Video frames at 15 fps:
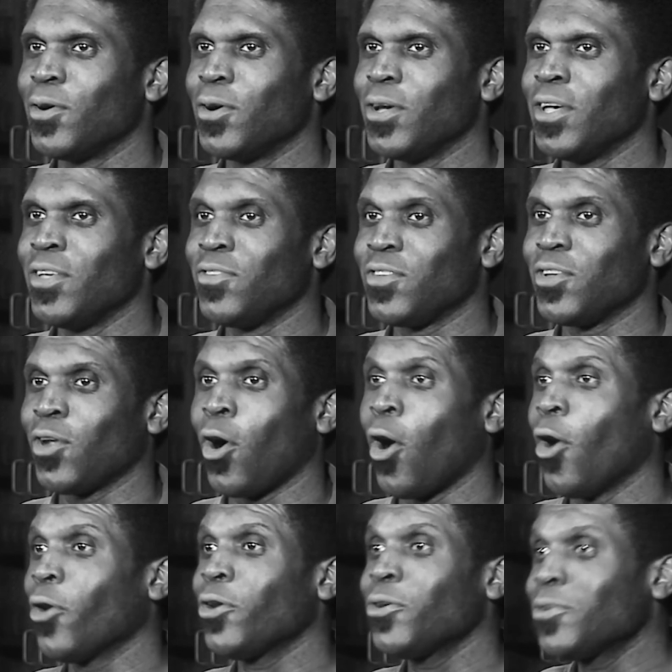is it
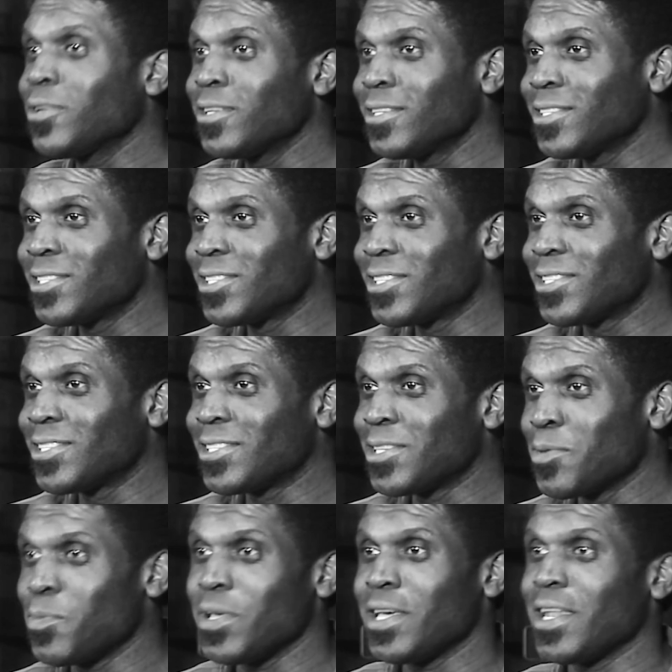harder to
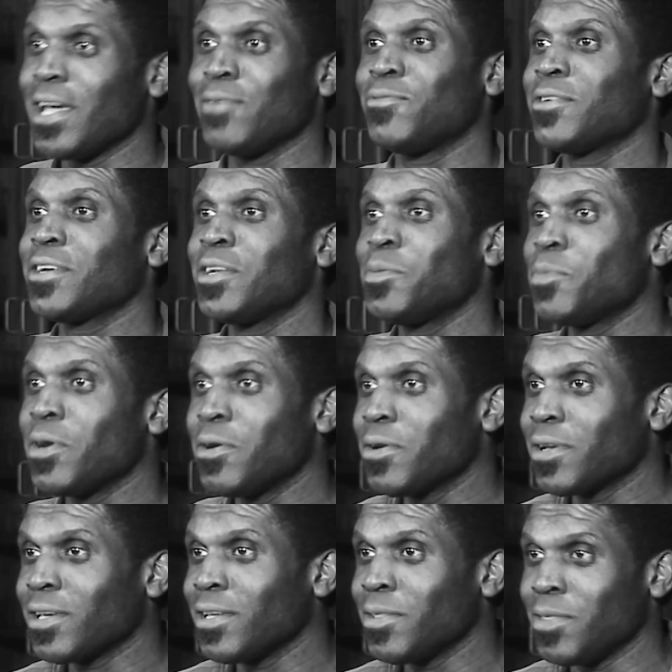be an African
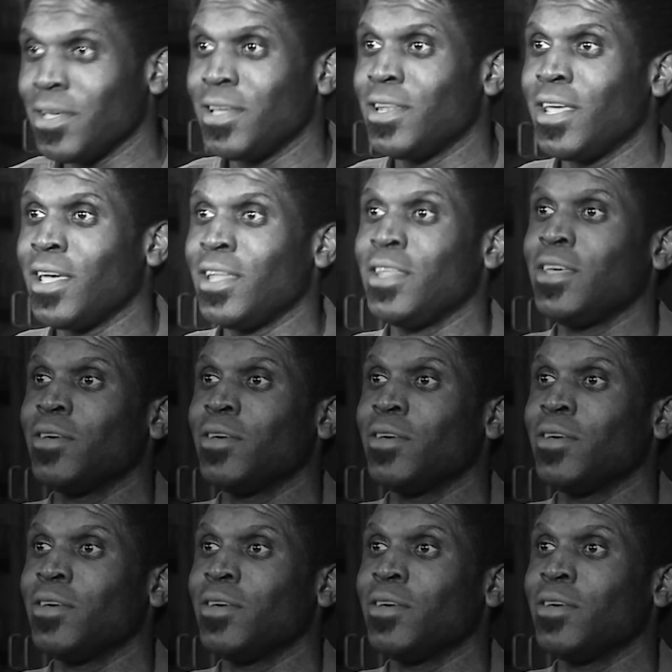American than any